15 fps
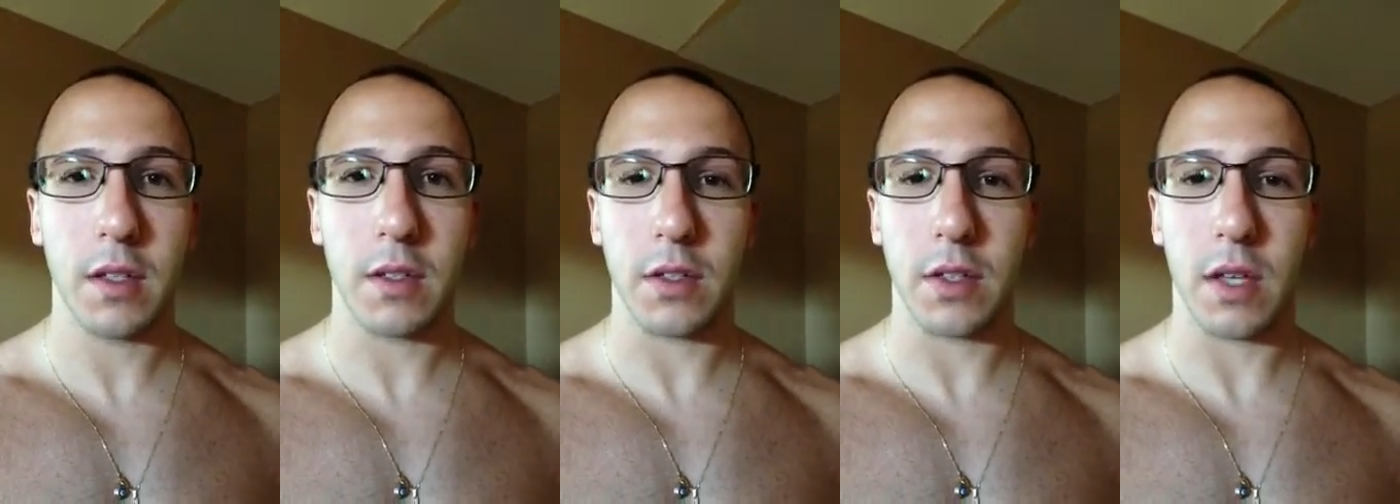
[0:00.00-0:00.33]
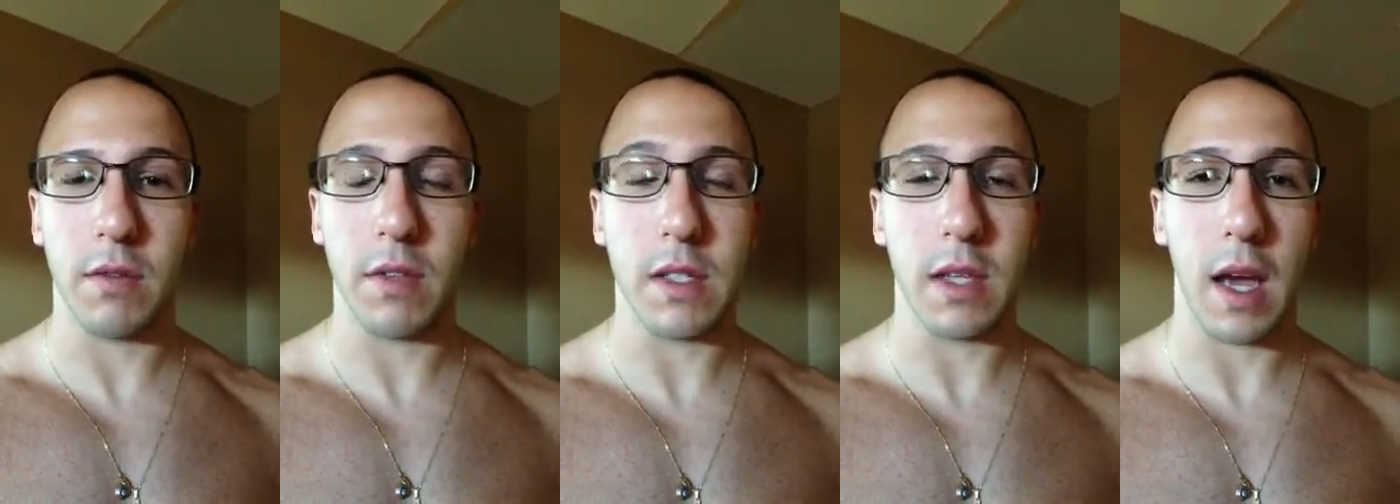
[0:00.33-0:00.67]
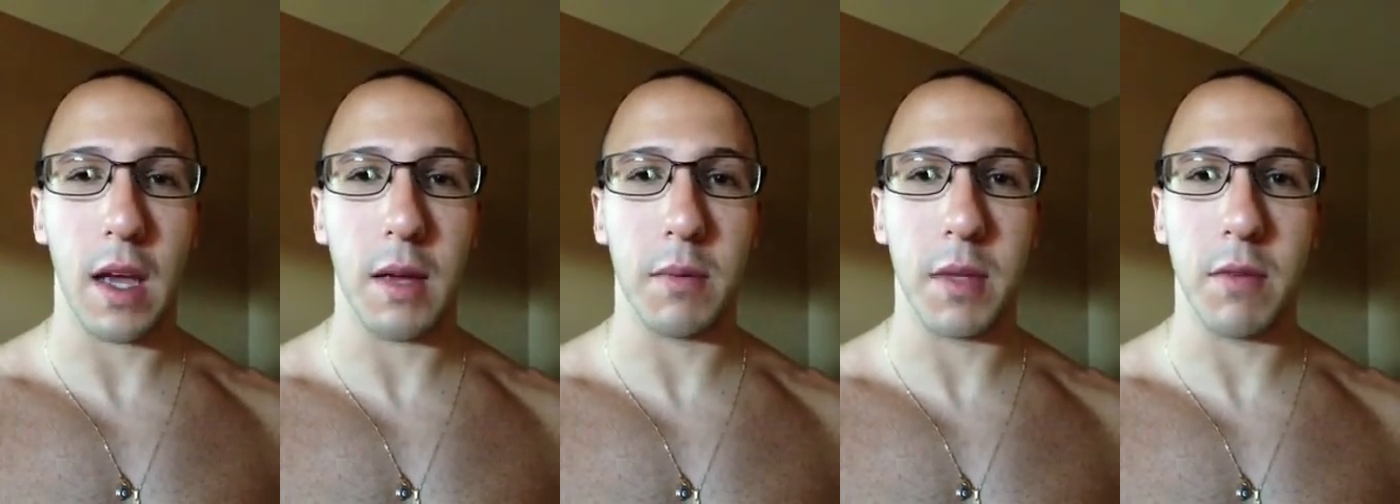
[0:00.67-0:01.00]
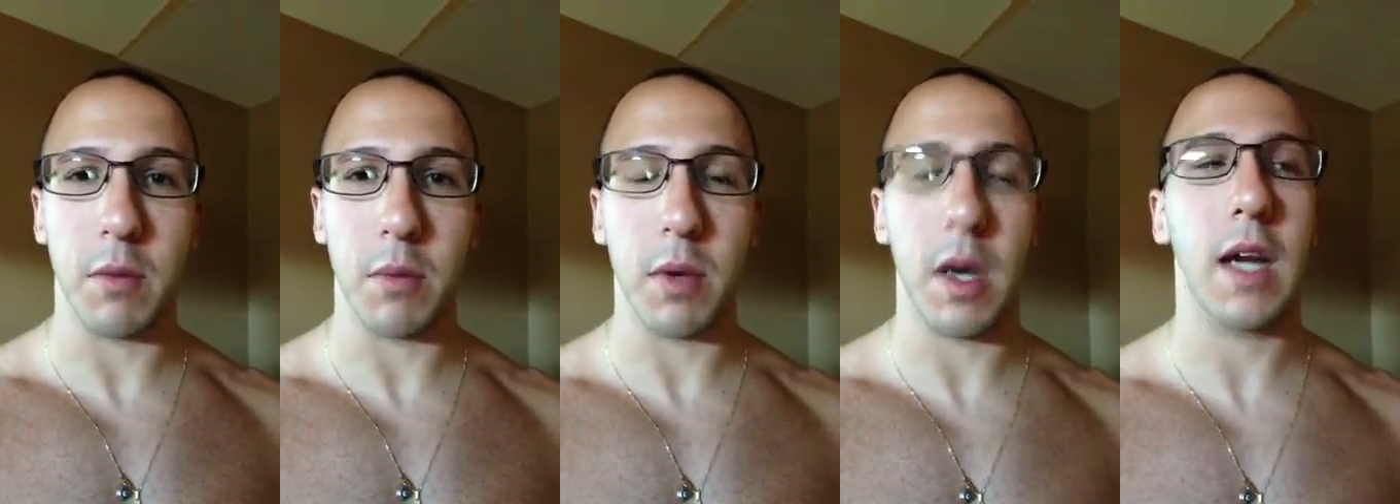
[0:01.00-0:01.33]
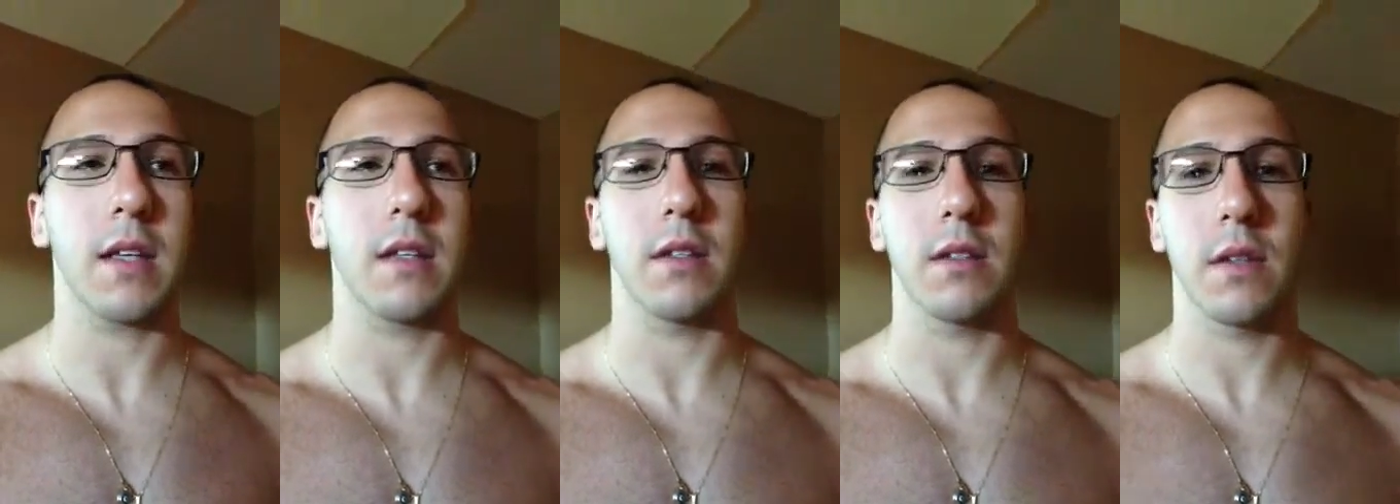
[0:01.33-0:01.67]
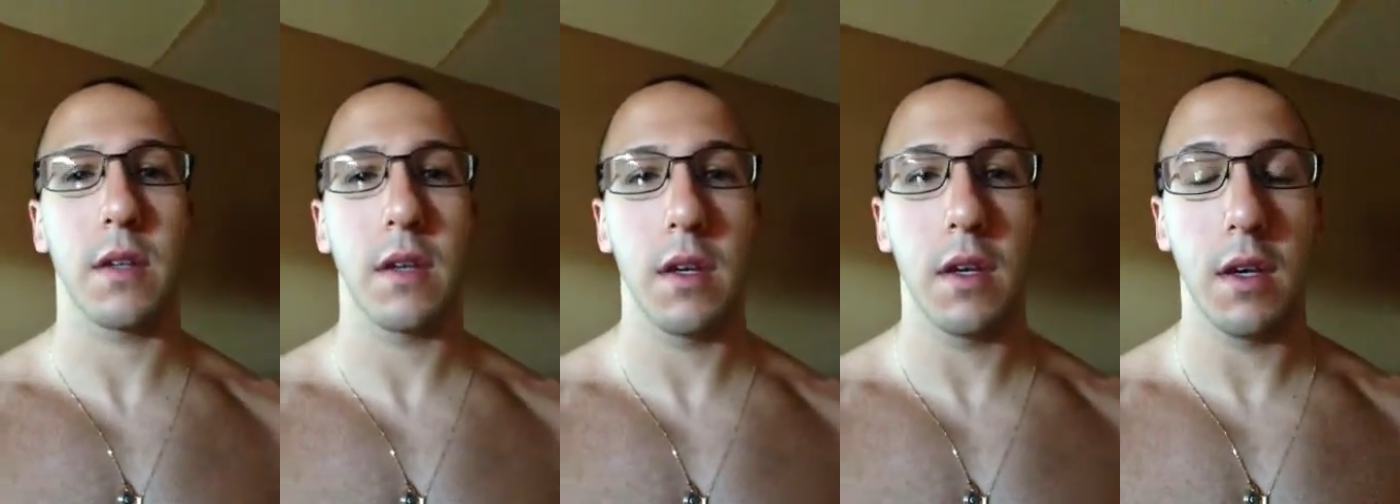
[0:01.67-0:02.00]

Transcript: Just give it time, give it practice.